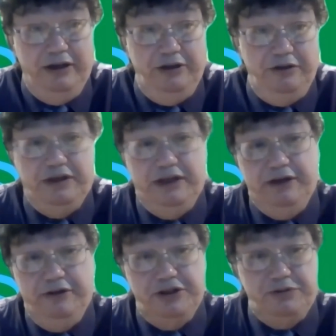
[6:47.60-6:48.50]
you've got
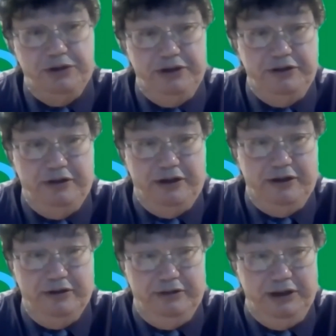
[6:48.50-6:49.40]
areas where there
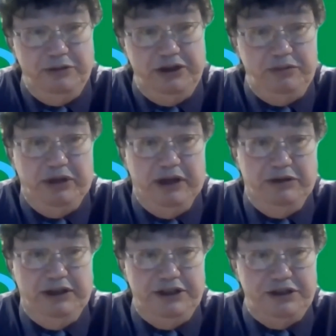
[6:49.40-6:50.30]
are limited
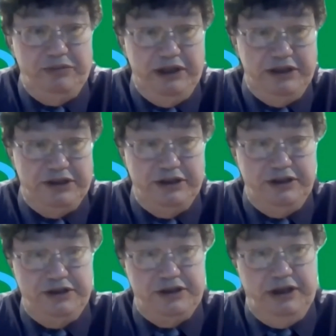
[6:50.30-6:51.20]
population
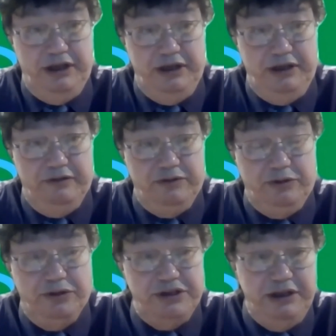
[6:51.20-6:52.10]
bases, and of
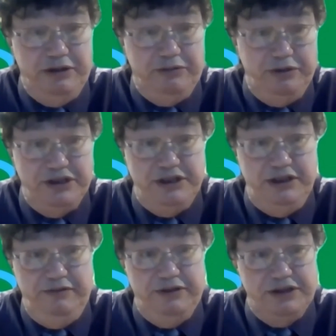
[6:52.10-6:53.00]
course they don't
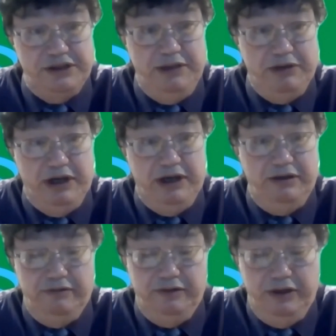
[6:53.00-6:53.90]
receive the same
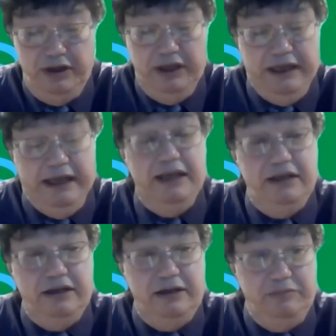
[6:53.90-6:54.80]
kind of
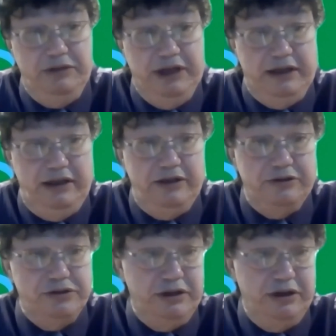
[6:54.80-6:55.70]
income that that
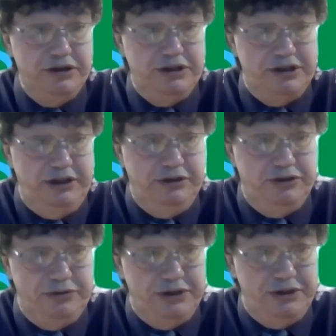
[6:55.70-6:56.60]
those large casinos
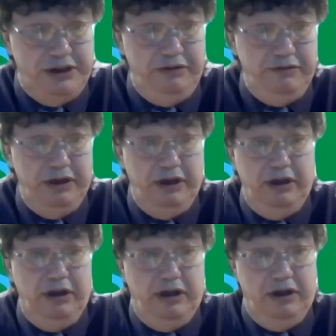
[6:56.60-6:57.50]
those receive.
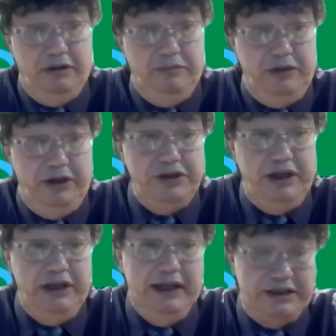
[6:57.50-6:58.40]
Um, and,
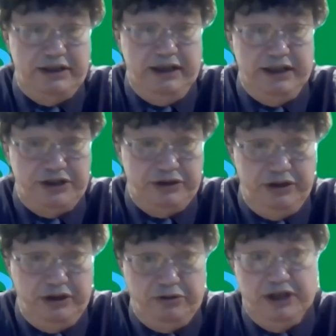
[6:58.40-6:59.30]
and that's that's
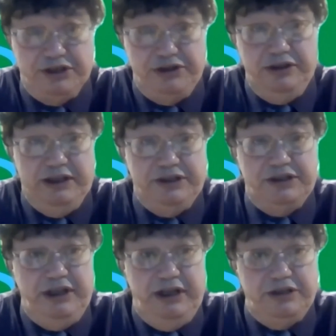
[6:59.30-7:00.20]
across the United
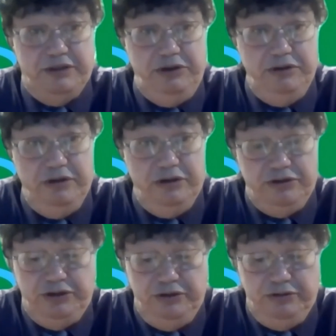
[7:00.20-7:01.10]
States. I mean, you can
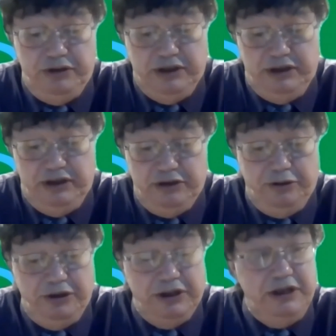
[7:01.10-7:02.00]
go to uh, Lakota